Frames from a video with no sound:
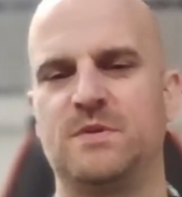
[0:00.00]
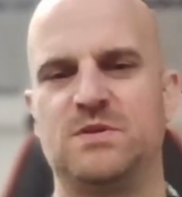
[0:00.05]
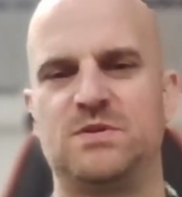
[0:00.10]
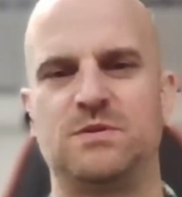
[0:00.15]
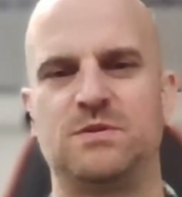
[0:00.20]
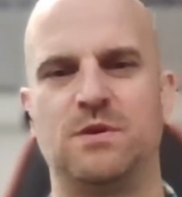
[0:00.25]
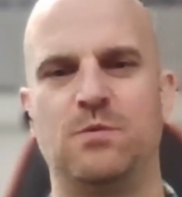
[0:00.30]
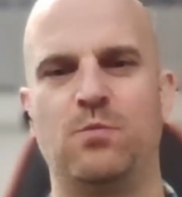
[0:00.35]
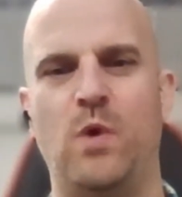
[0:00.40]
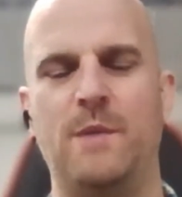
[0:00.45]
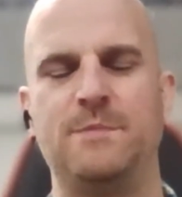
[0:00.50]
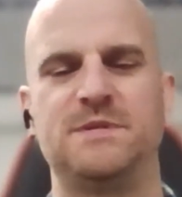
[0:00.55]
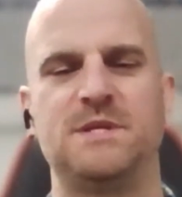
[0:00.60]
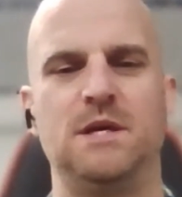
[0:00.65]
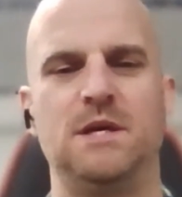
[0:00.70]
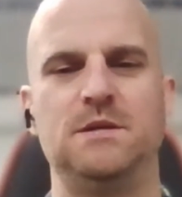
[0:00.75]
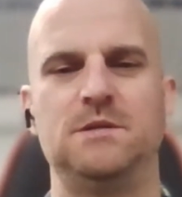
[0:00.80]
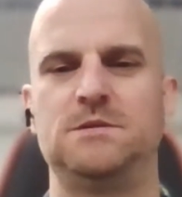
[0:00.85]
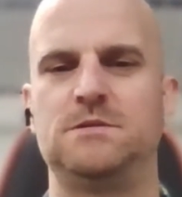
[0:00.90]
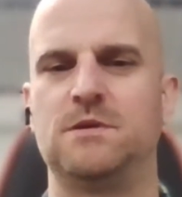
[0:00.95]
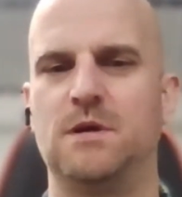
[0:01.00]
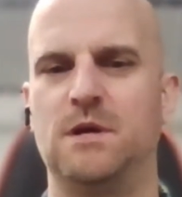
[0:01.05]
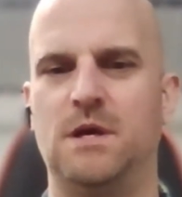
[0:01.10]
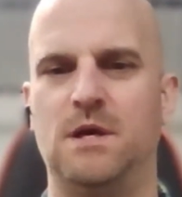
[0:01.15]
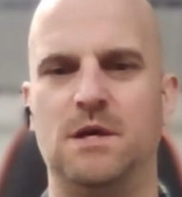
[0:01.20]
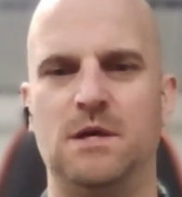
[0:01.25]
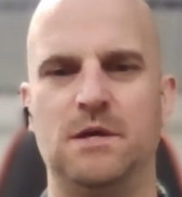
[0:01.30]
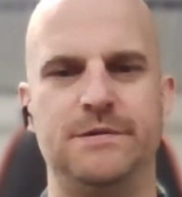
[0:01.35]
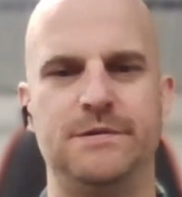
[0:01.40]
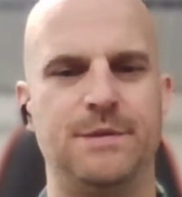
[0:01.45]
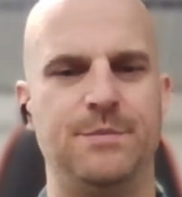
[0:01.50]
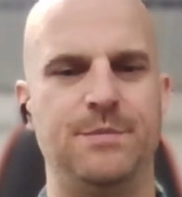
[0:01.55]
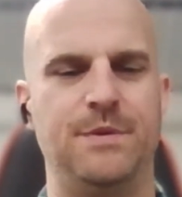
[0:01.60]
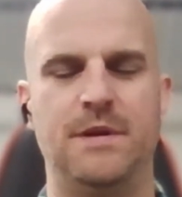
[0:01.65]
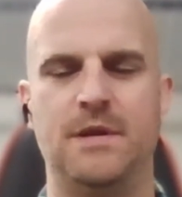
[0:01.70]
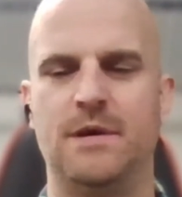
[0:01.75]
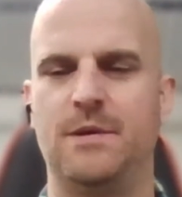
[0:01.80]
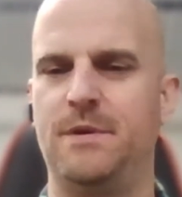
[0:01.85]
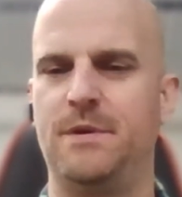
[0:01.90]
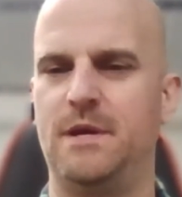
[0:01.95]
website,
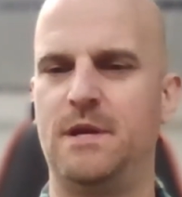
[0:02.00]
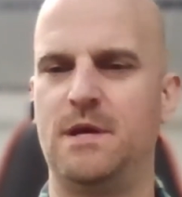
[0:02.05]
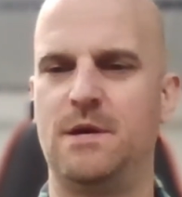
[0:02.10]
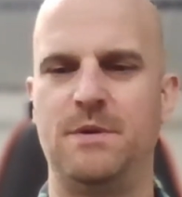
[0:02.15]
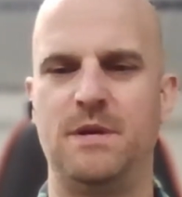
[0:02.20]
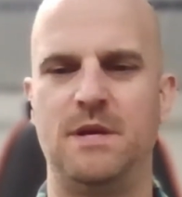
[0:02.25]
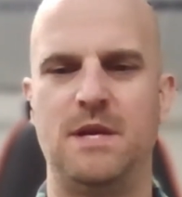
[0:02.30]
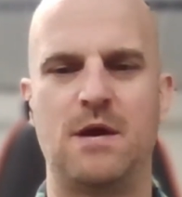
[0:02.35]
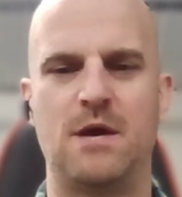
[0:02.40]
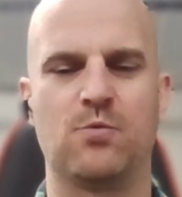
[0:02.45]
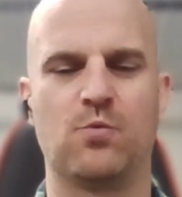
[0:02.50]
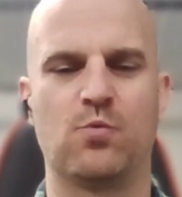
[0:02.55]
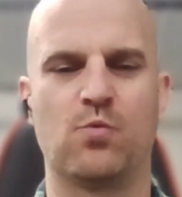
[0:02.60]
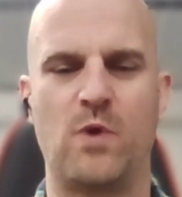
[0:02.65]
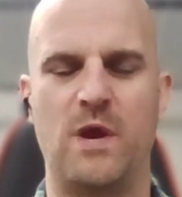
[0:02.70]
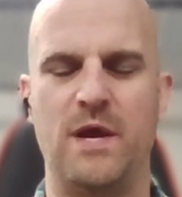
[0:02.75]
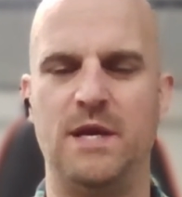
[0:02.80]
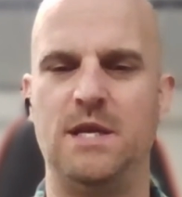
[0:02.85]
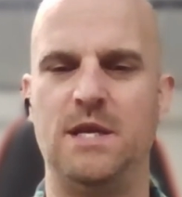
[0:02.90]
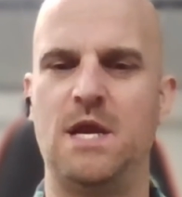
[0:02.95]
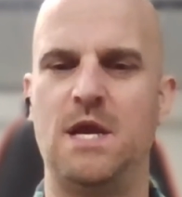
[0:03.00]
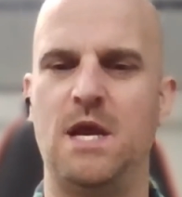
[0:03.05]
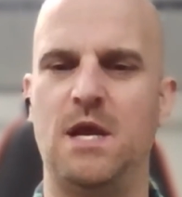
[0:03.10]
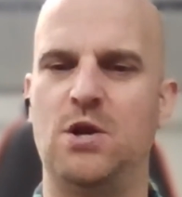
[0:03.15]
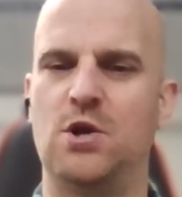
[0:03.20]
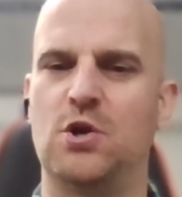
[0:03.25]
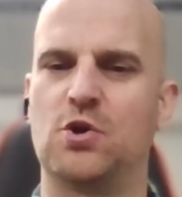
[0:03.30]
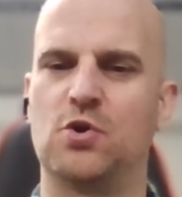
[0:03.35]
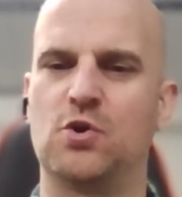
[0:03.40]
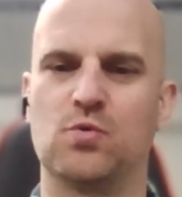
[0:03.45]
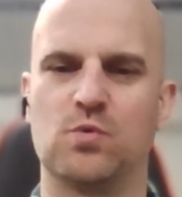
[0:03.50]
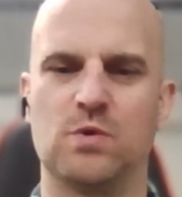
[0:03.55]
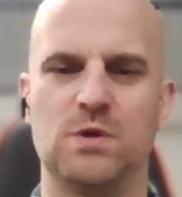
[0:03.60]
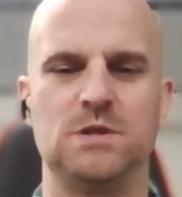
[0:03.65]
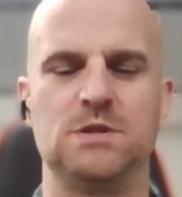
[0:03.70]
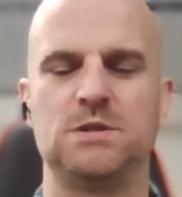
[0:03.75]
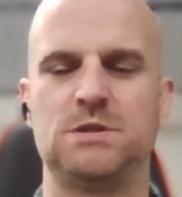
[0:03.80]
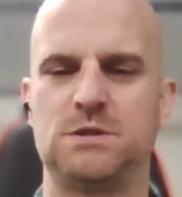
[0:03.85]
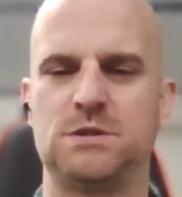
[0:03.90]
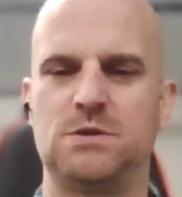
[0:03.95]

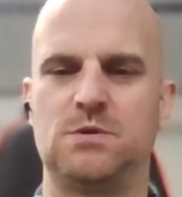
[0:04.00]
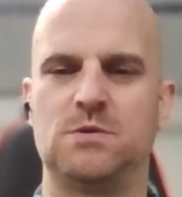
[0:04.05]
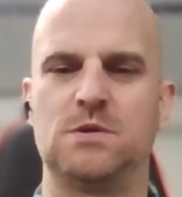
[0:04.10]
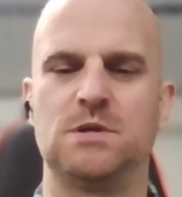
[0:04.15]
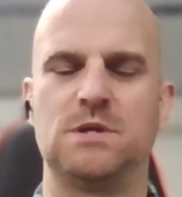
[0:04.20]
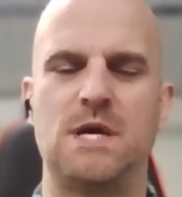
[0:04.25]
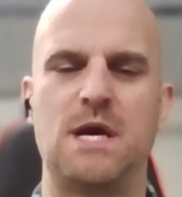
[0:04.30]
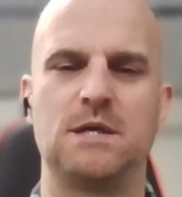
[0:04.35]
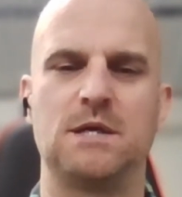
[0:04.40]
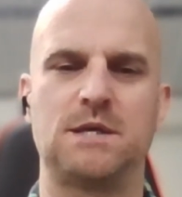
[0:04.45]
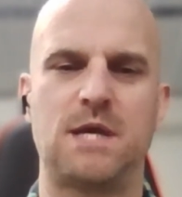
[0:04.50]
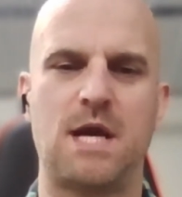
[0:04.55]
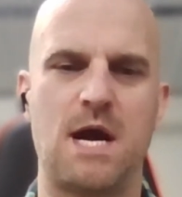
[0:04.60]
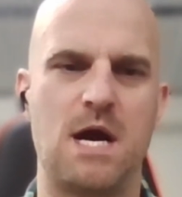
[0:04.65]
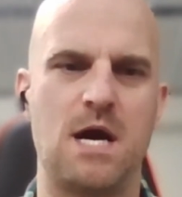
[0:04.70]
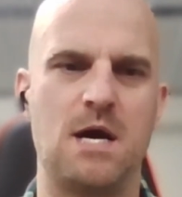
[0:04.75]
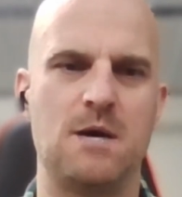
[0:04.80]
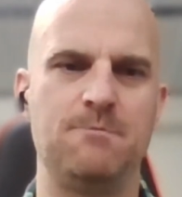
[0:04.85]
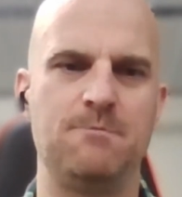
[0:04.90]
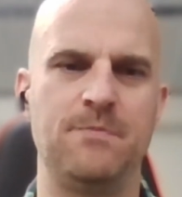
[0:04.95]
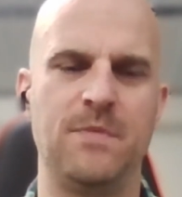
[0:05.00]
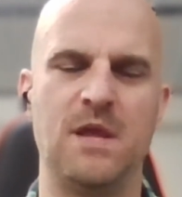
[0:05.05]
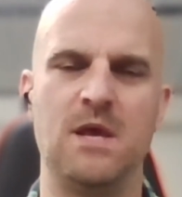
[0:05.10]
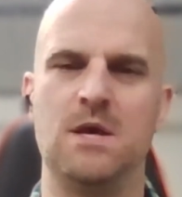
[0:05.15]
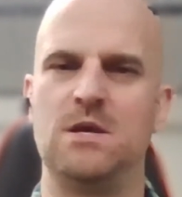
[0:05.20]
www.radiatorgrillstore.com.